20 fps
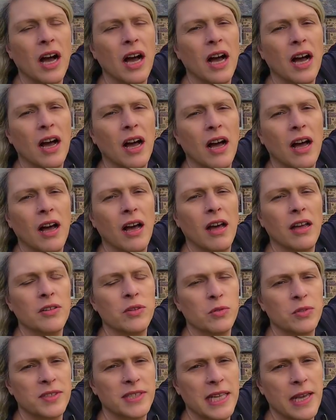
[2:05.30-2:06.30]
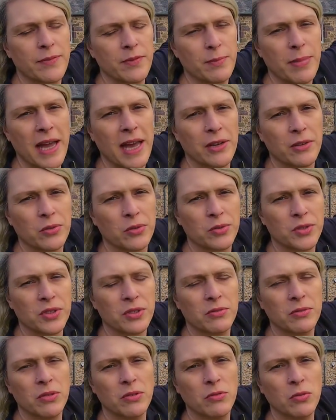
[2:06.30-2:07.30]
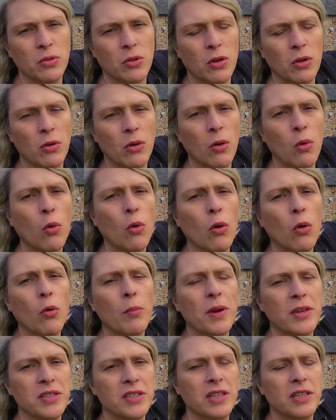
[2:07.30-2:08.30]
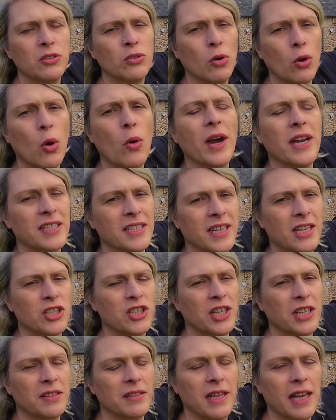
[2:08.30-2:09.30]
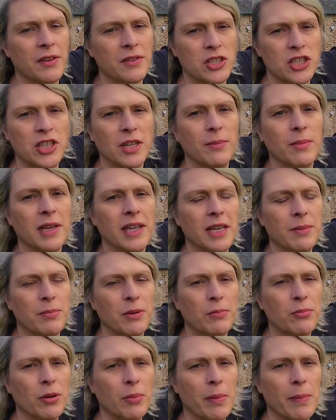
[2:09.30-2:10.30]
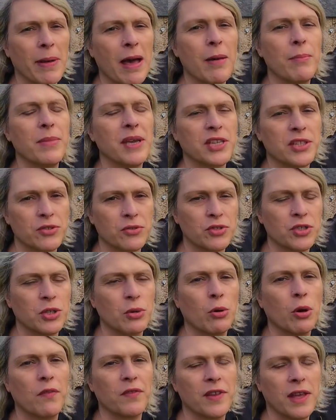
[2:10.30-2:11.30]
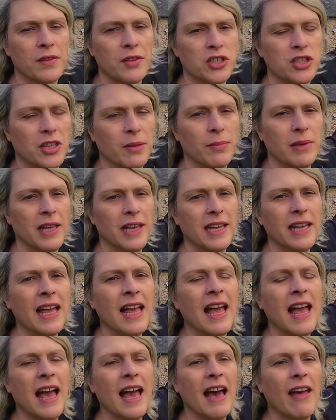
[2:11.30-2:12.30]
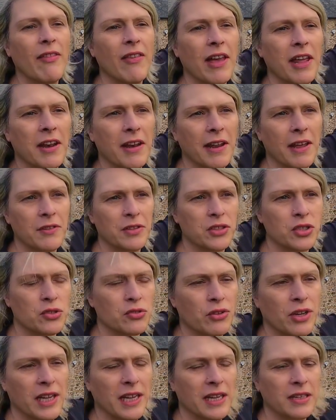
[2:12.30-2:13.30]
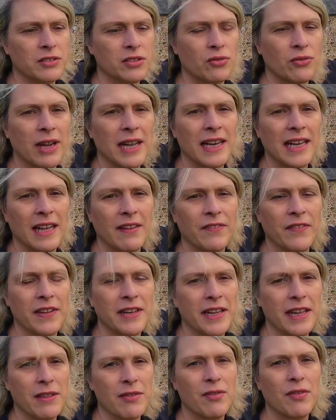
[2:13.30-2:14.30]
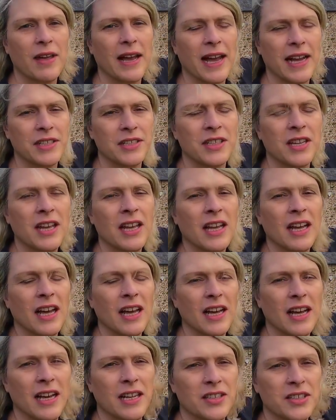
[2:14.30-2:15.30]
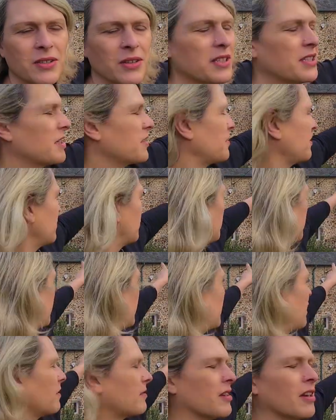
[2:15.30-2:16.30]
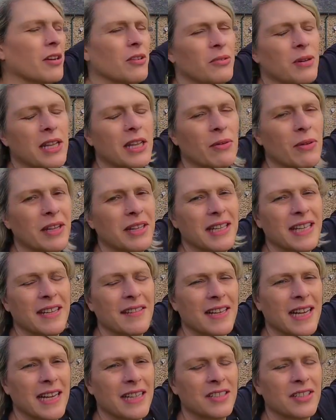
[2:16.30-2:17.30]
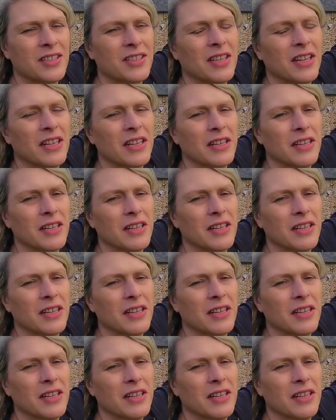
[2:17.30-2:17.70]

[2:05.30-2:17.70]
seven panels, almost not quite touching the other chimney, but probably about a meter or two off the other chimney, and then another string directly underneath that, so it doesn't go anywhere near that